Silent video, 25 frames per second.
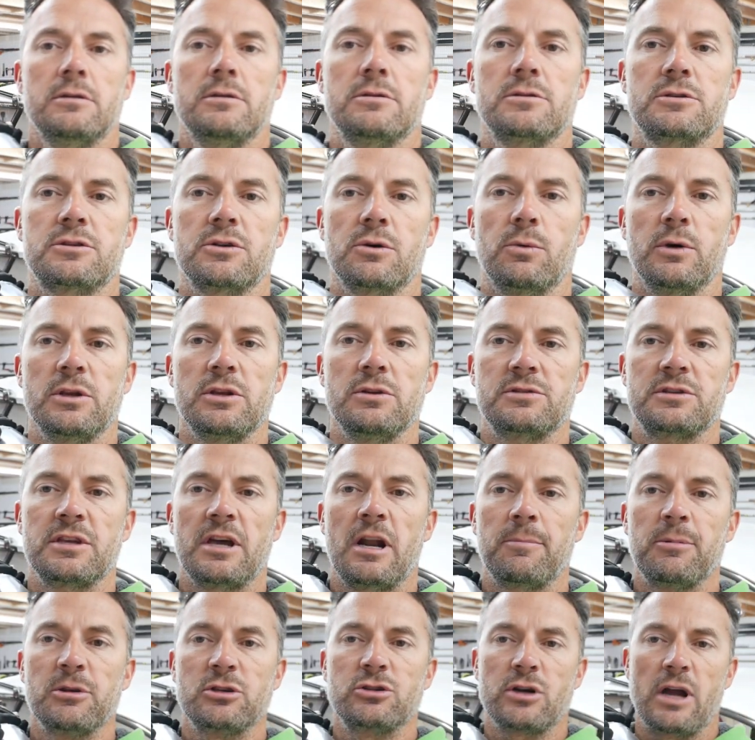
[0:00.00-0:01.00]
So when you set
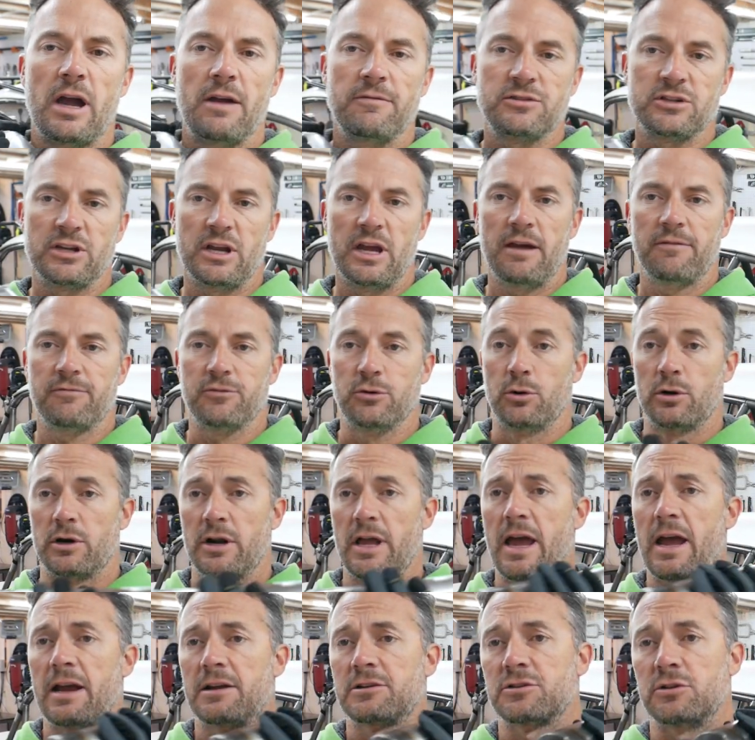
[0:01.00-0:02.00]
up a drive shaft or an
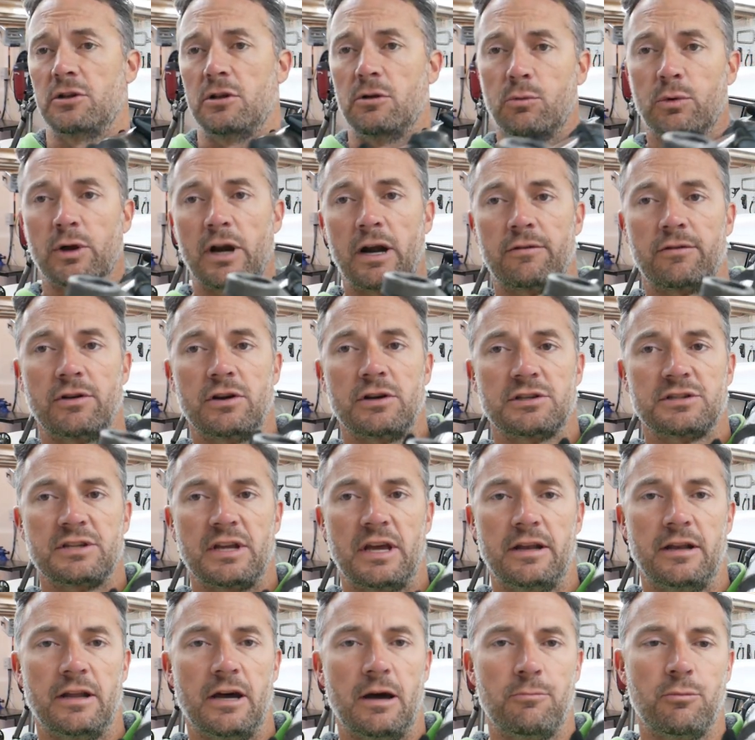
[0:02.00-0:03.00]
axle, whatever you're
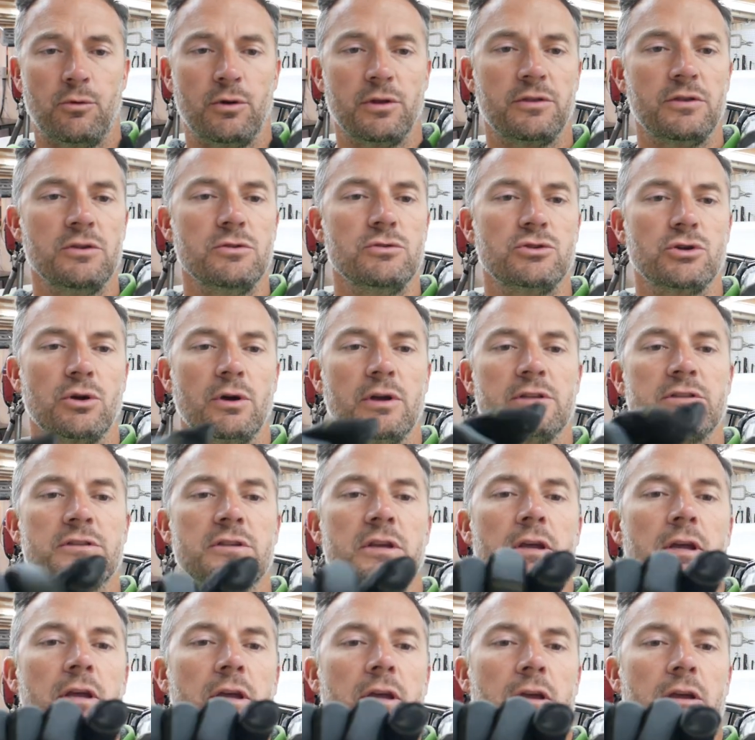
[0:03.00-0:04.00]
setting up with U-joints,
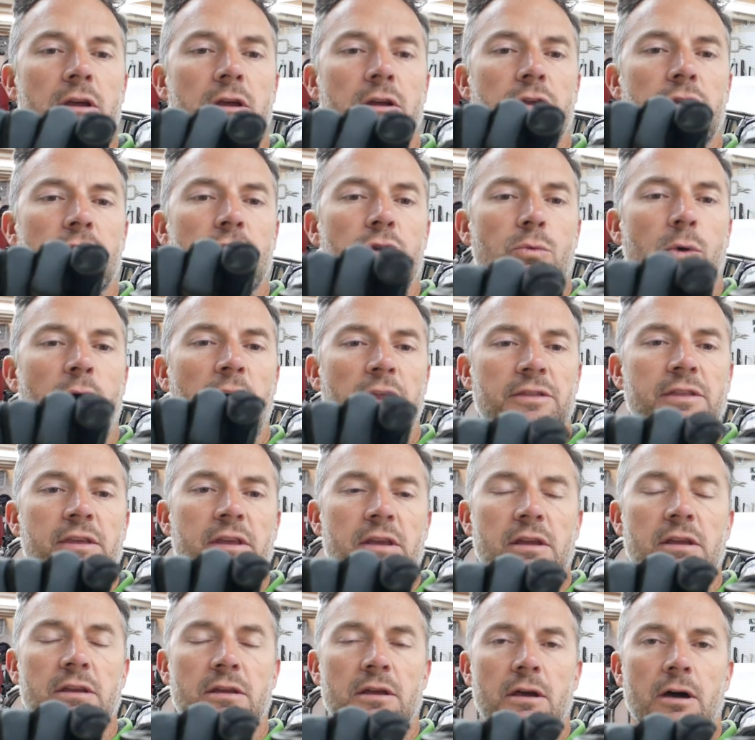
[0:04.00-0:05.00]
you want
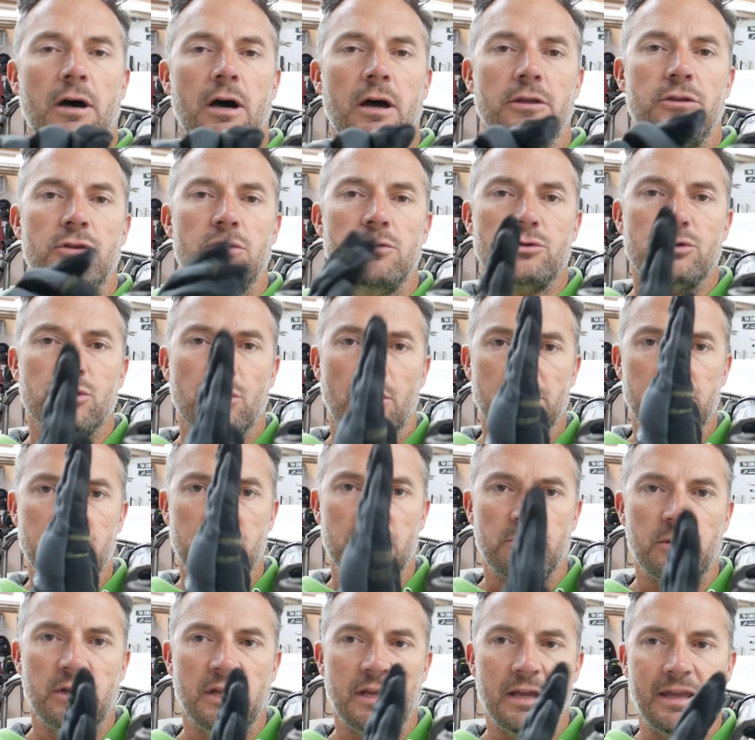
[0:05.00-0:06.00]
the uh, U-joints
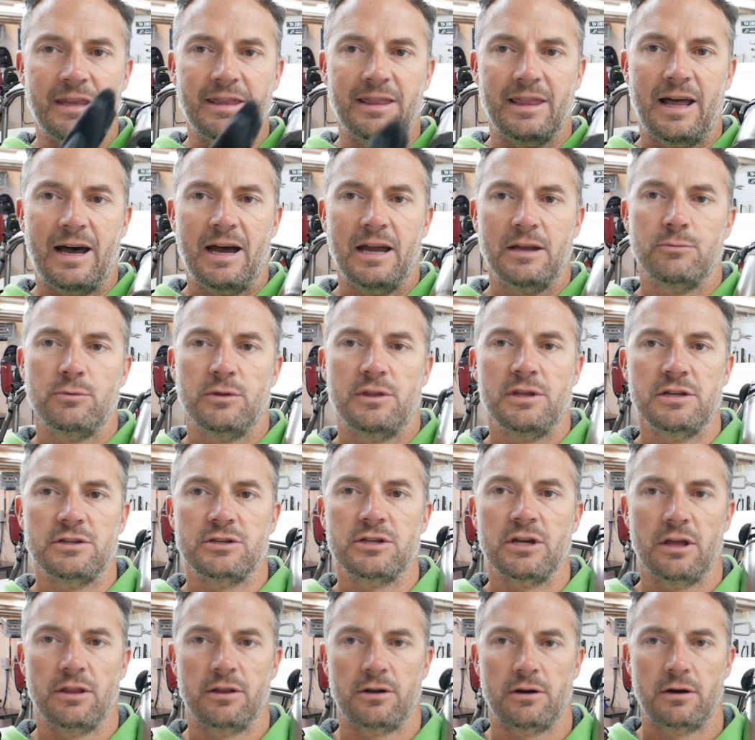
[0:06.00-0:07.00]
to be in line with each
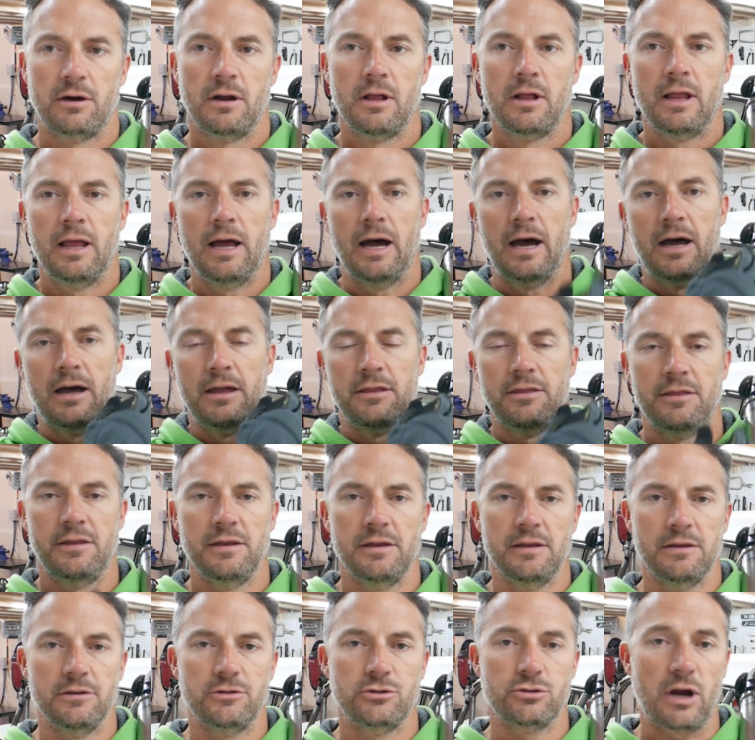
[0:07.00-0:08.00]
other on
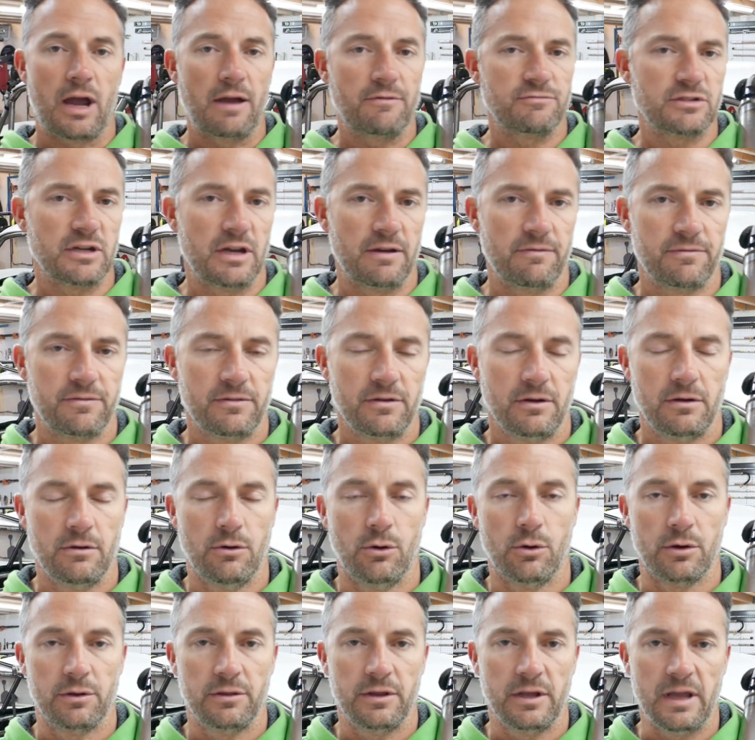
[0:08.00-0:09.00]
the drive shaft
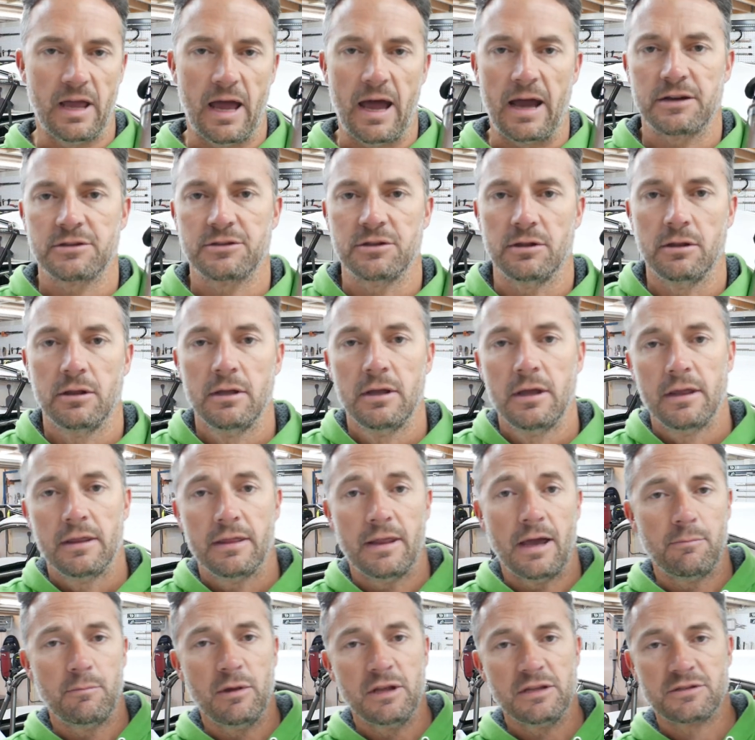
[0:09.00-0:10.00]
or the axle.
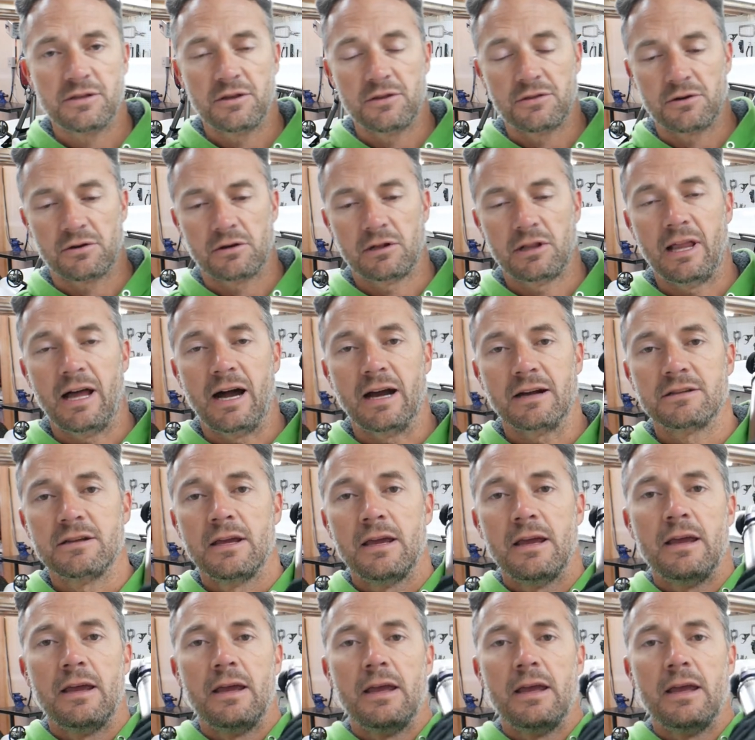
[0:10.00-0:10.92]
That means that they're clocked.